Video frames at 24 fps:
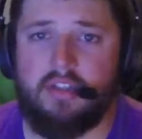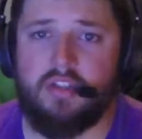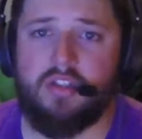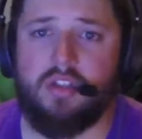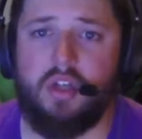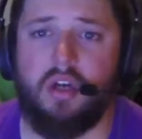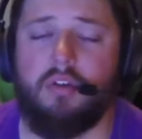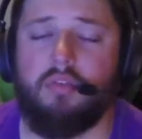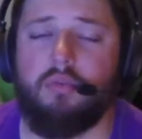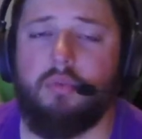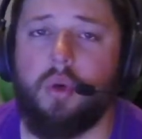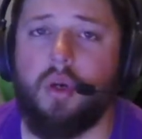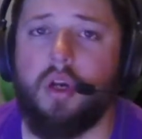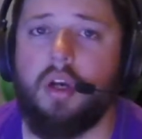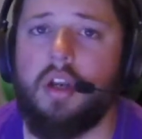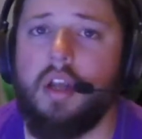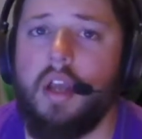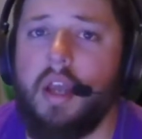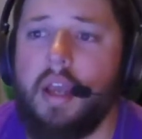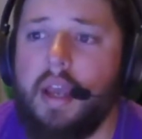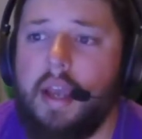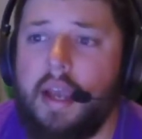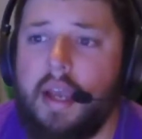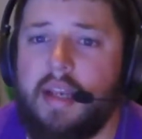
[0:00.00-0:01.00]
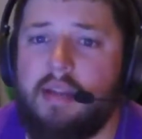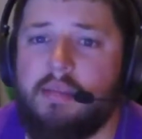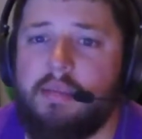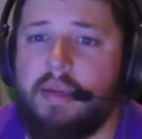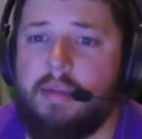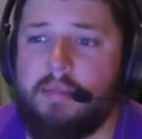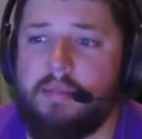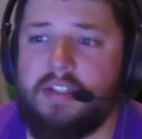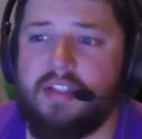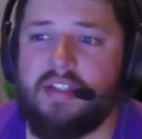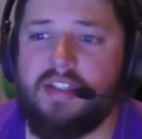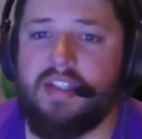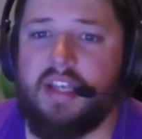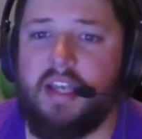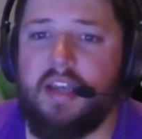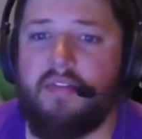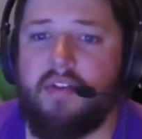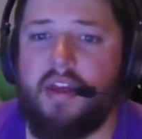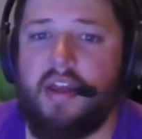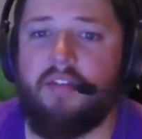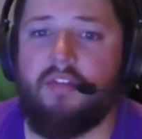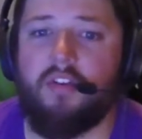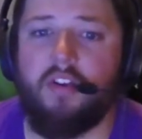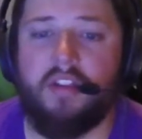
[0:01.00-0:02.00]
software, and it made me save
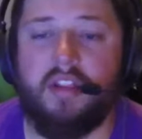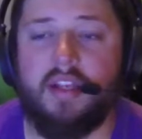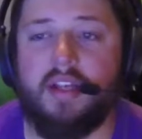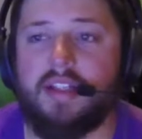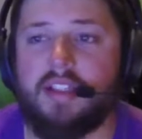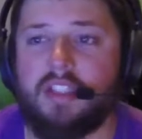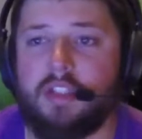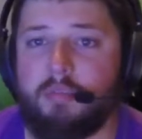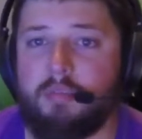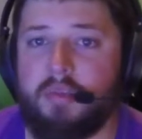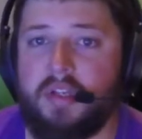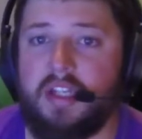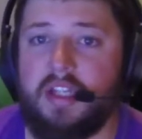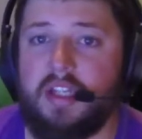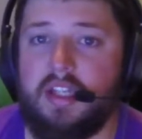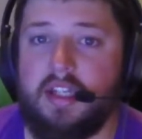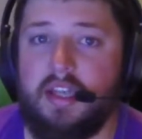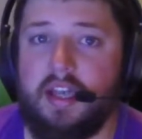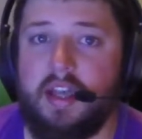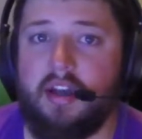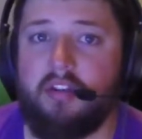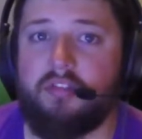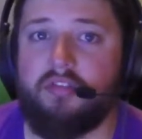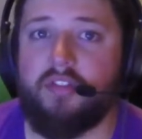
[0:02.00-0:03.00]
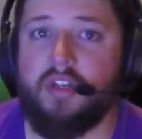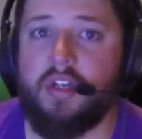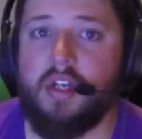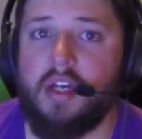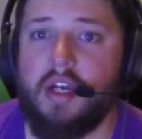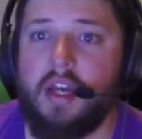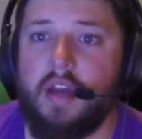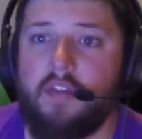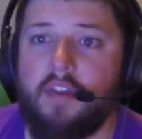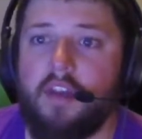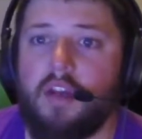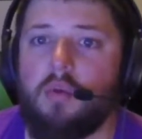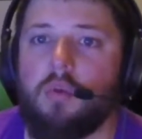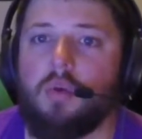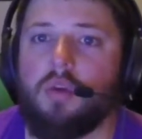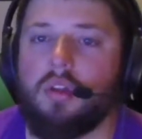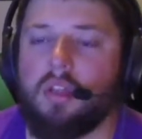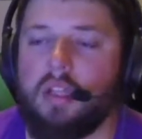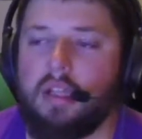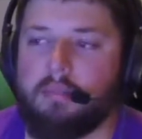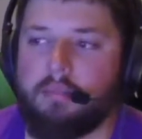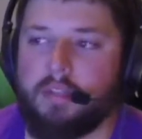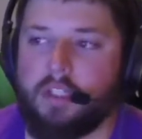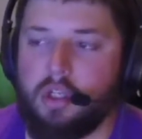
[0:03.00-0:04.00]
everything as a PDF, and then it
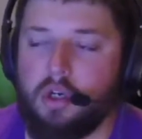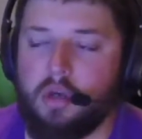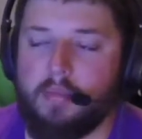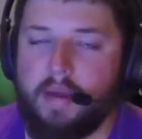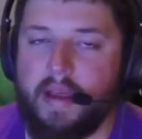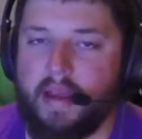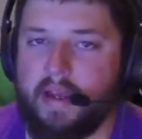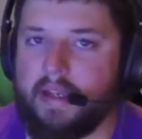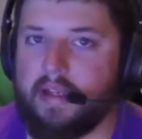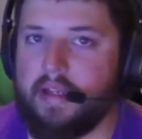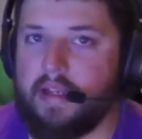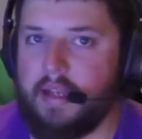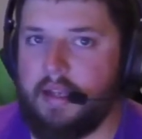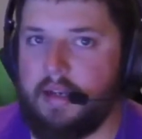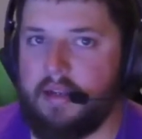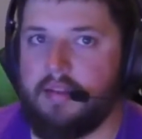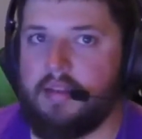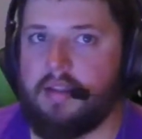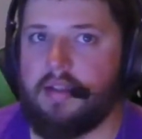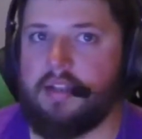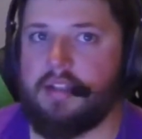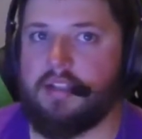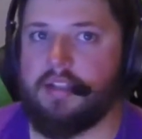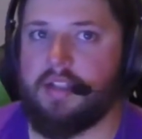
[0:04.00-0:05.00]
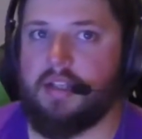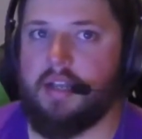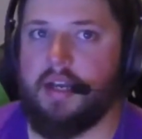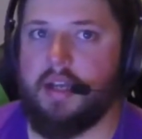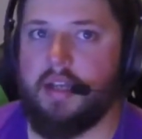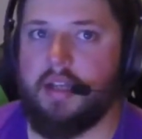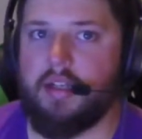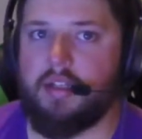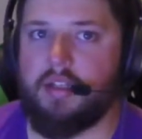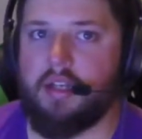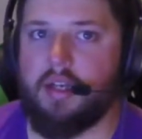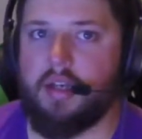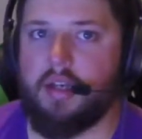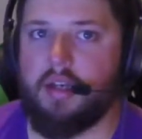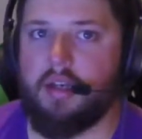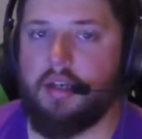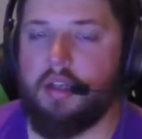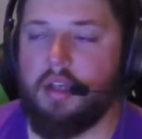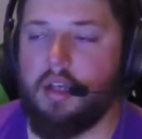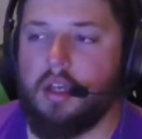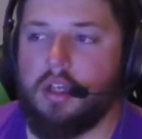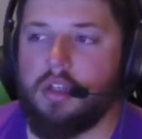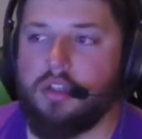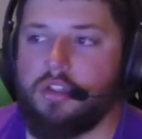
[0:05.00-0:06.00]
wouldn't let me go back and edit things that I had done.
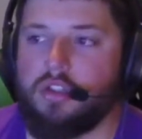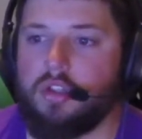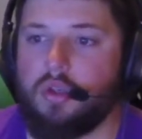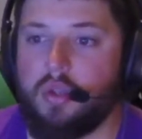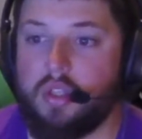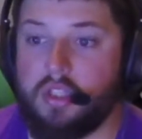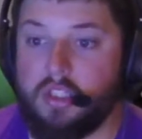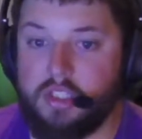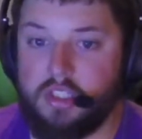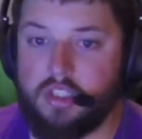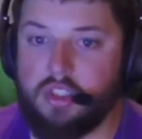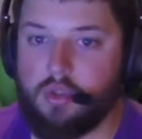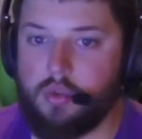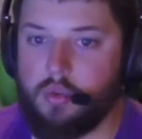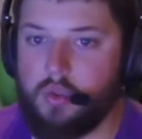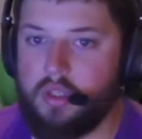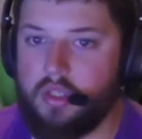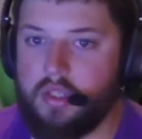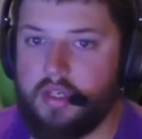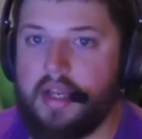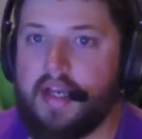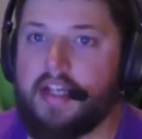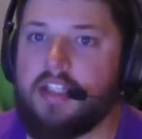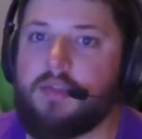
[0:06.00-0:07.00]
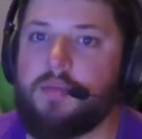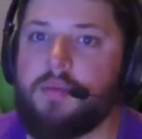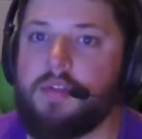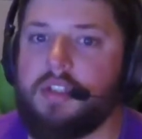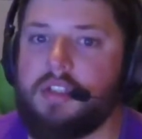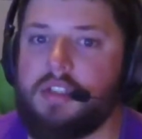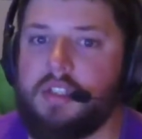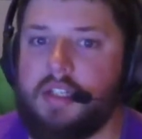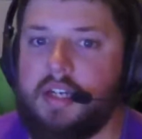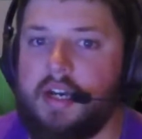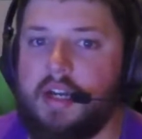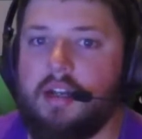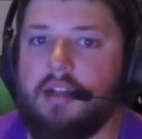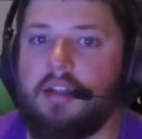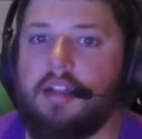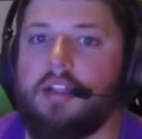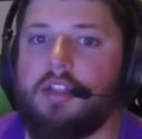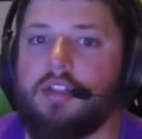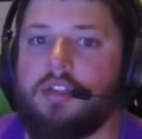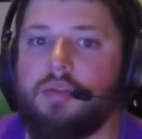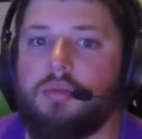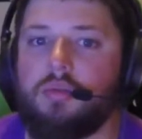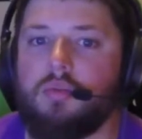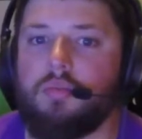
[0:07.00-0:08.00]
So this is really nice because it kind of
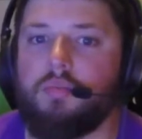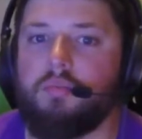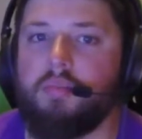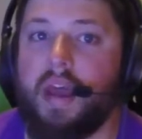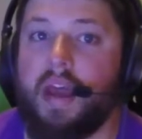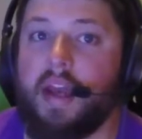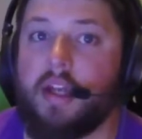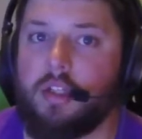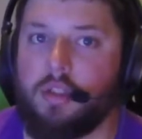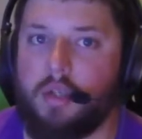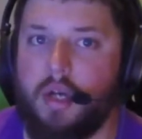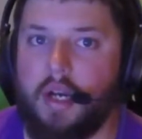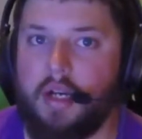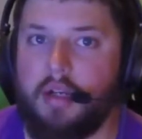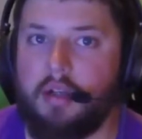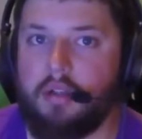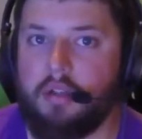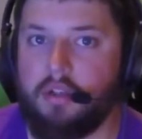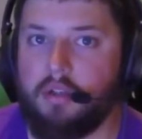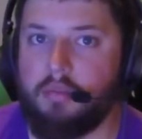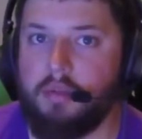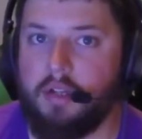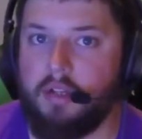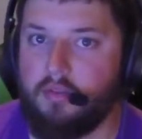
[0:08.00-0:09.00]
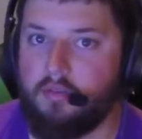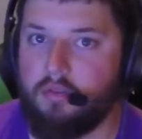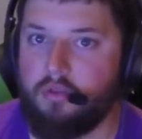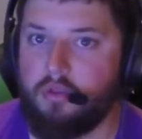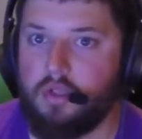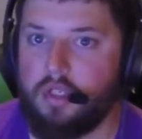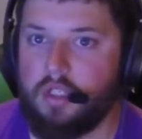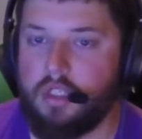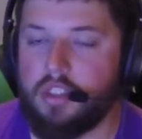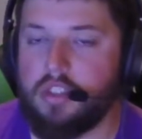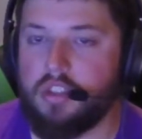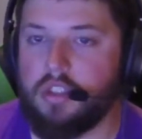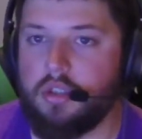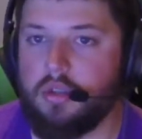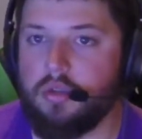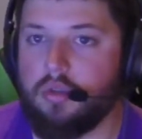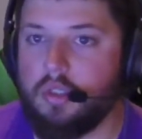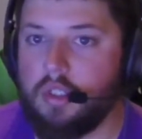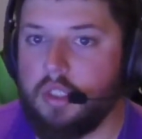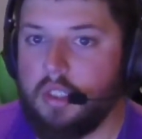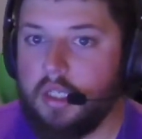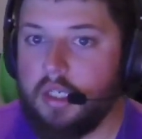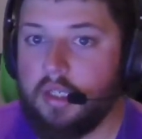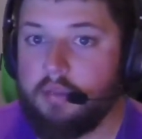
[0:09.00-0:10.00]
lets you backtrack a little bit if you need to.
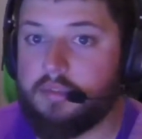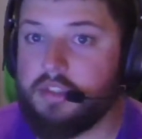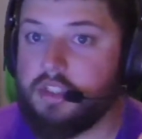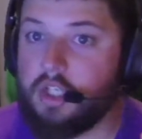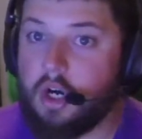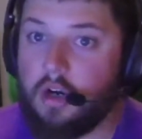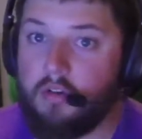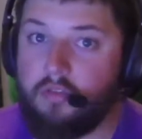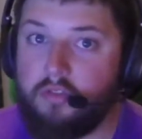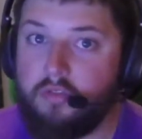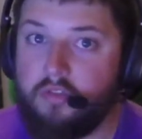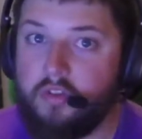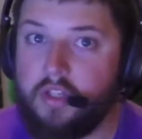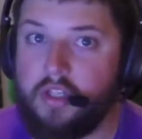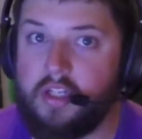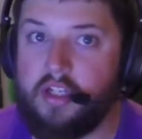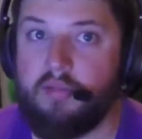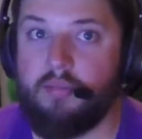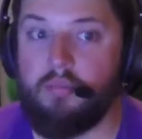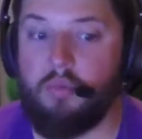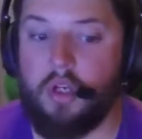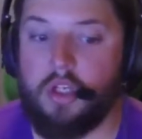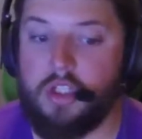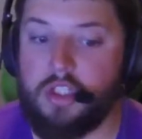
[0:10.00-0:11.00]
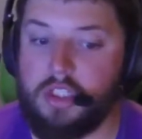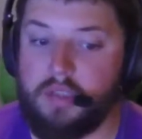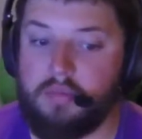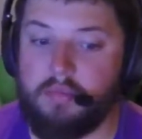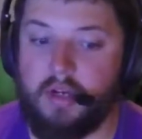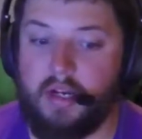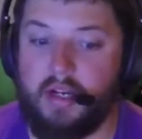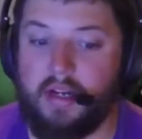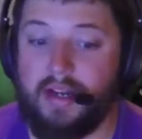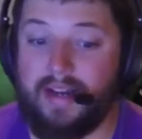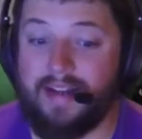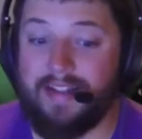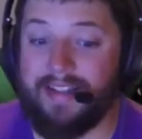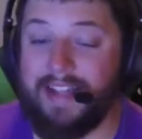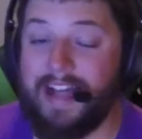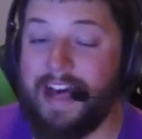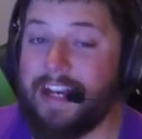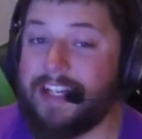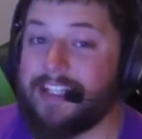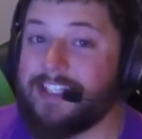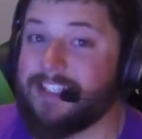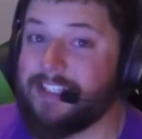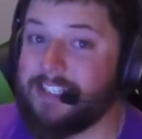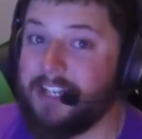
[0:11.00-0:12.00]
Sorry if you feel like I'm rushing, but I got a
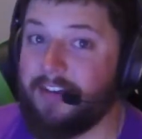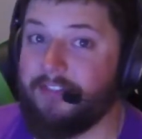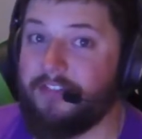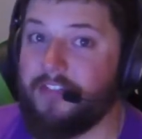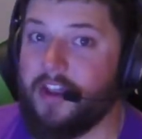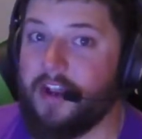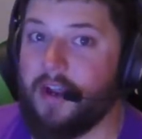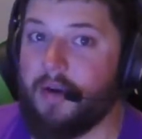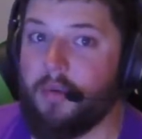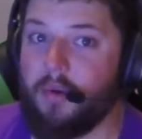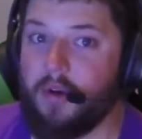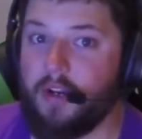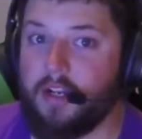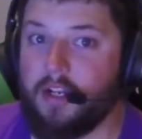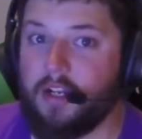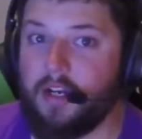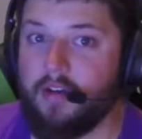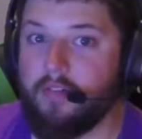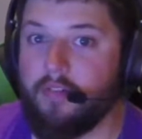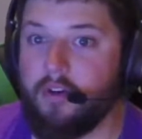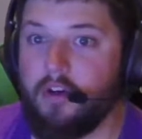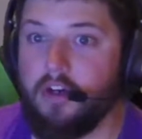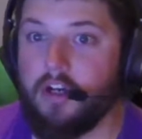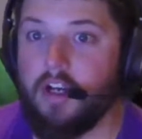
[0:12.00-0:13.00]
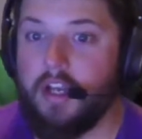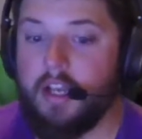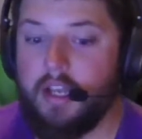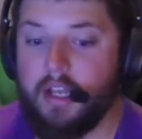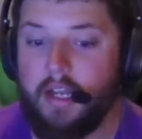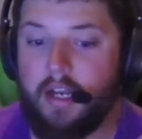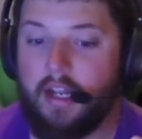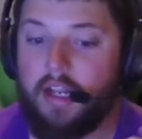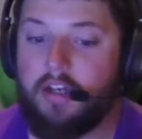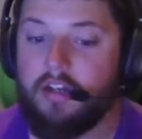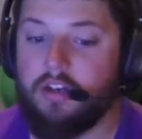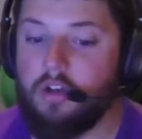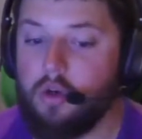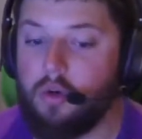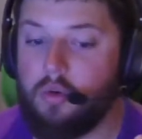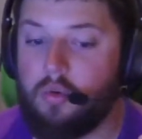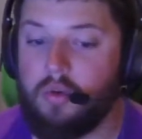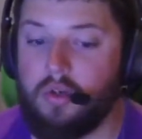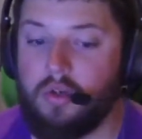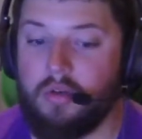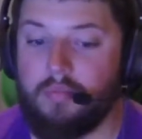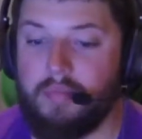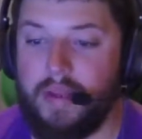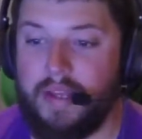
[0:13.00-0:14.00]
lot of stuff that I want to cover, and I don't
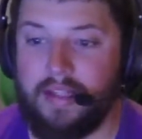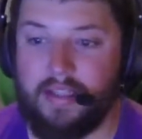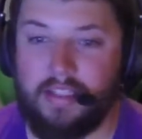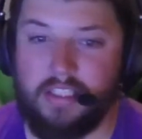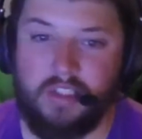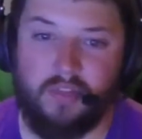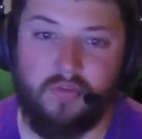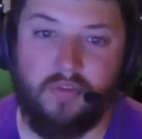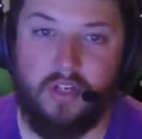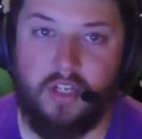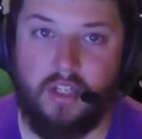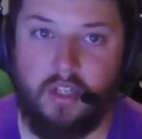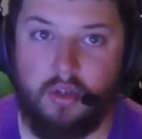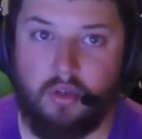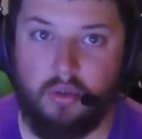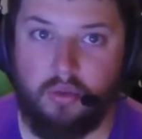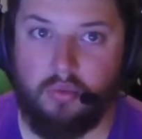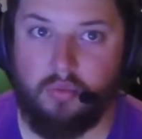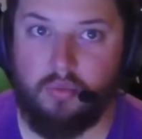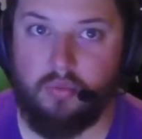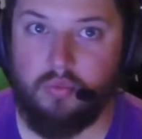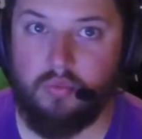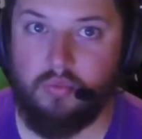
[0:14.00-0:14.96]
want to make this video